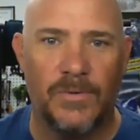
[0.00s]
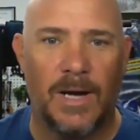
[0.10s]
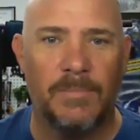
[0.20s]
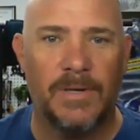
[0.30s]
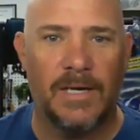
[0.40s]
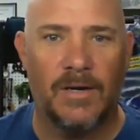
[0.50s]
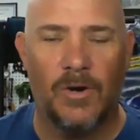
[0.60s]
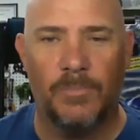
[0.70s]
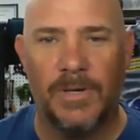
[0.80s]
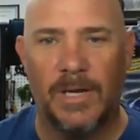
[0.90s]
I'm going to
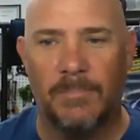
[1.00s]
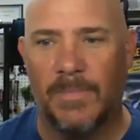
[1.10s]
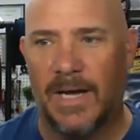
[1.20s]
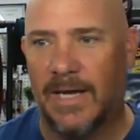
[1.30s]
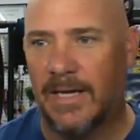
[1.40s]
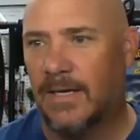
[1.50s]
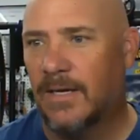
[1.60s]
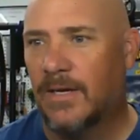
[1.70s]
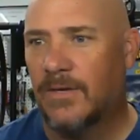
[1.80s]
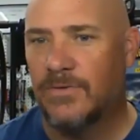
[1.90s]
open up my
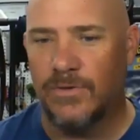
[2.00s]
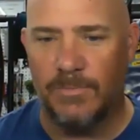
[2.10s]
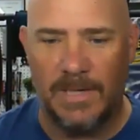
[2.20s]
Zoom